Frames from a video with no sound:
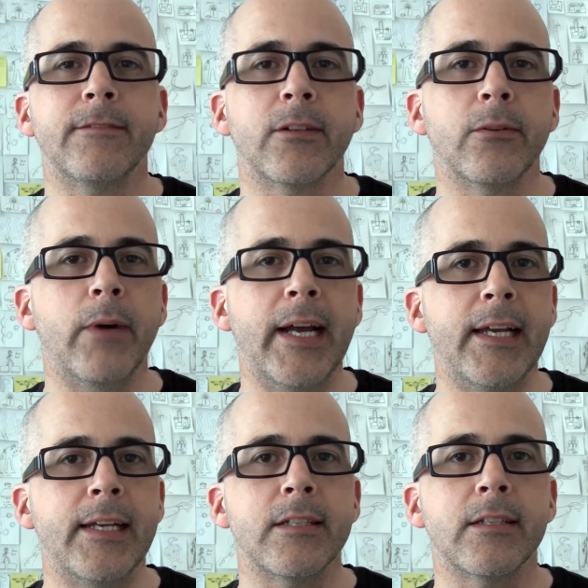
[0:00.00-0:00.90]
different
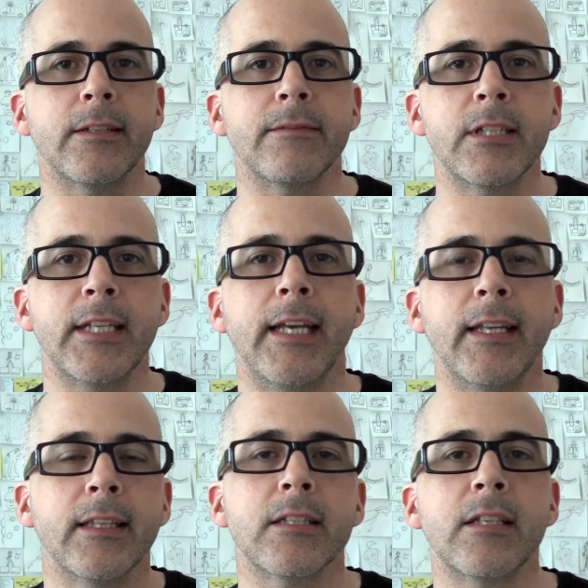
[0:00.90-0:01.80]
ways of
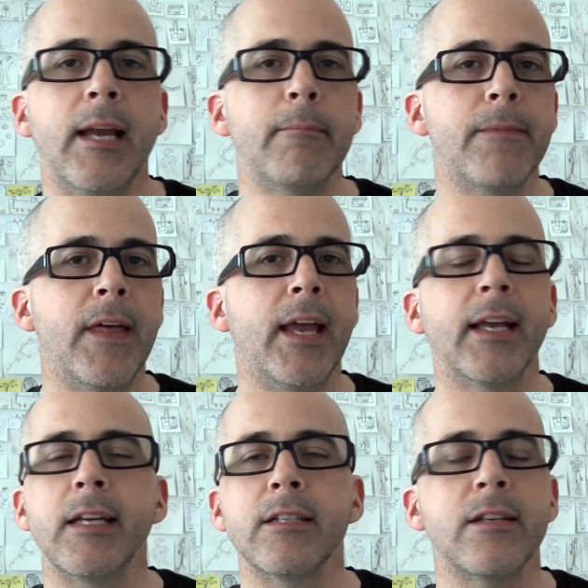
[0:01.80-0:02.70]
stating the same
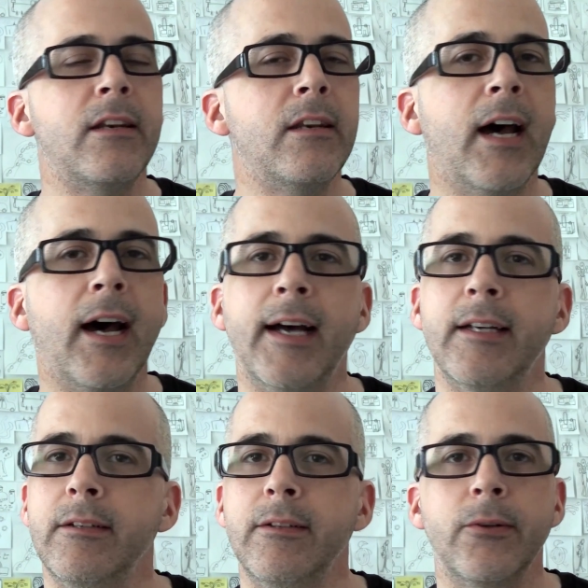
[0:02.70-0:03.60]
thing is
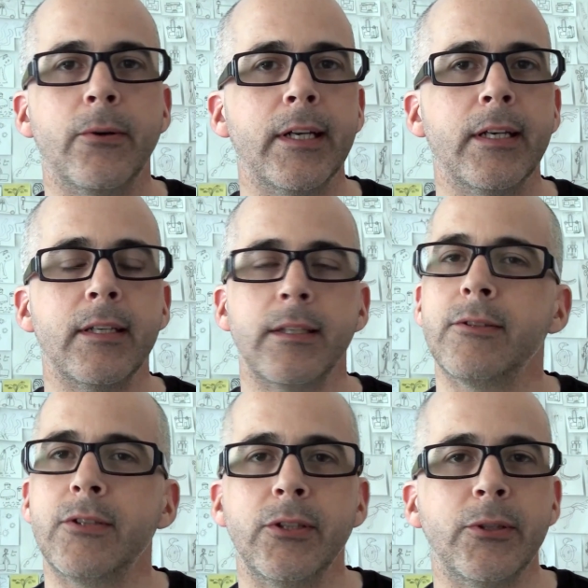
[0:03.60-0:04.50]
not going
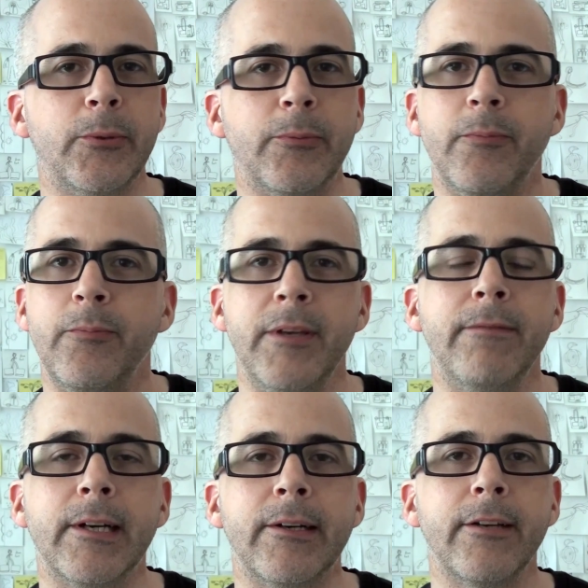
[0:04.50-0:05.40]
to be
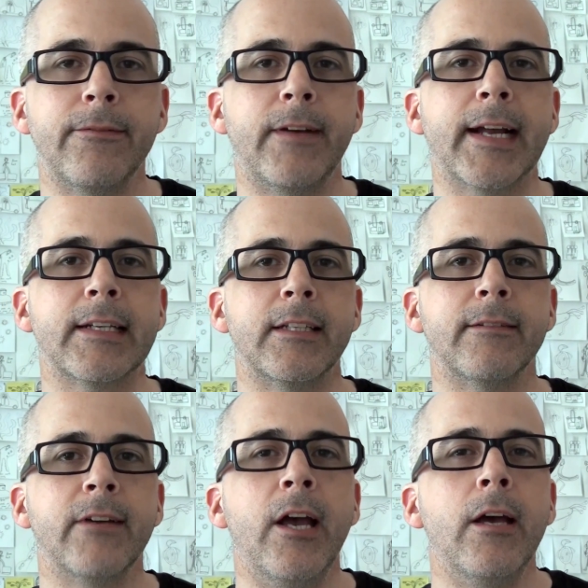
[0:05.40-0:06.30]
very
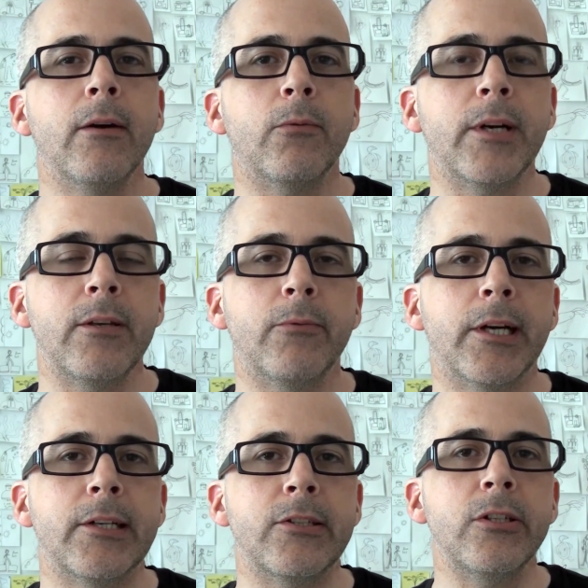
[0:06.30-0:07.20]
effective. What you
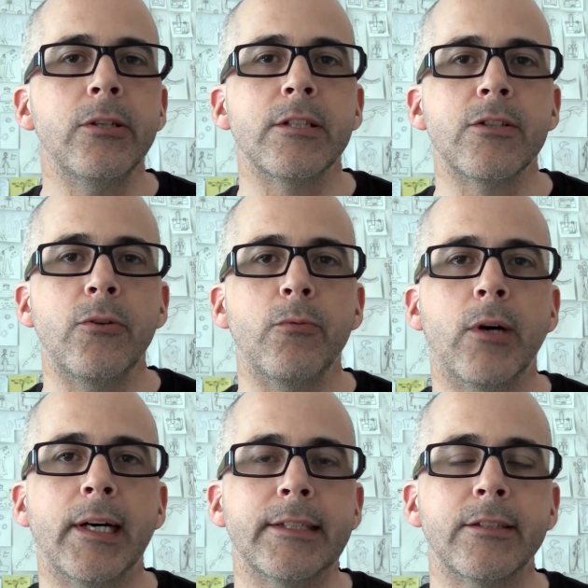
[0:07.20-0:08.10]
want to do is you
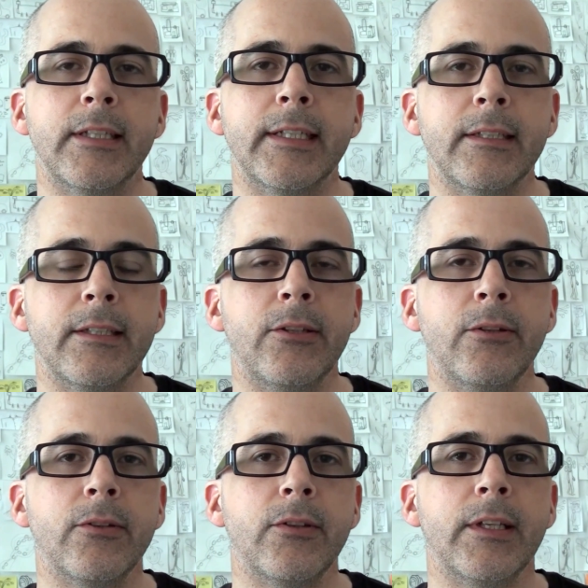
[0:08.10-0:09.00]
want,
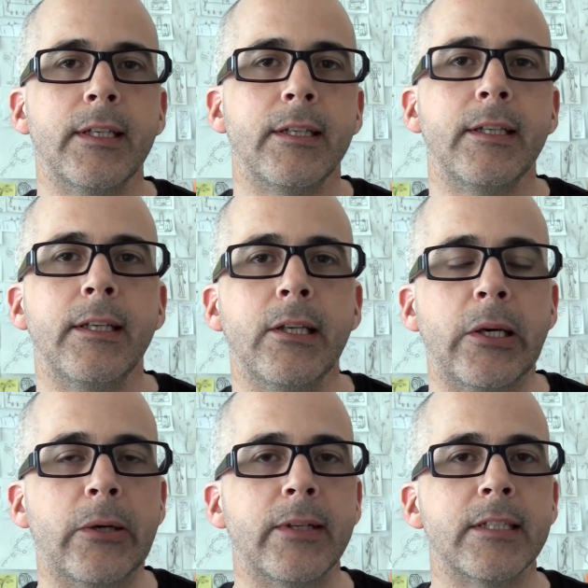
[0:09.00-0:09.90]
you
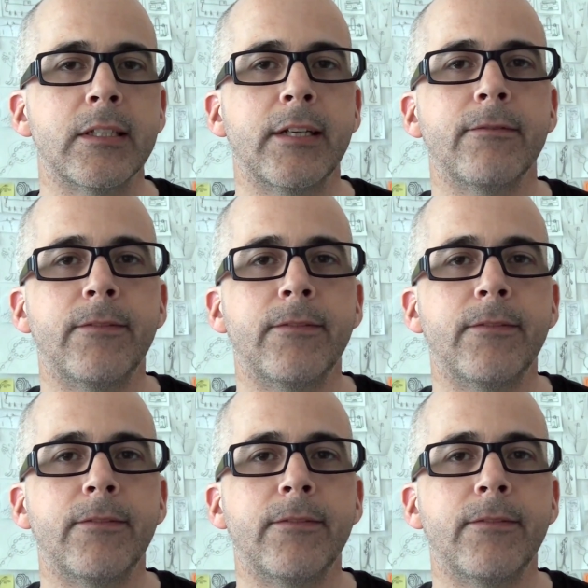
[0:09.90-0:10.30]
know, instead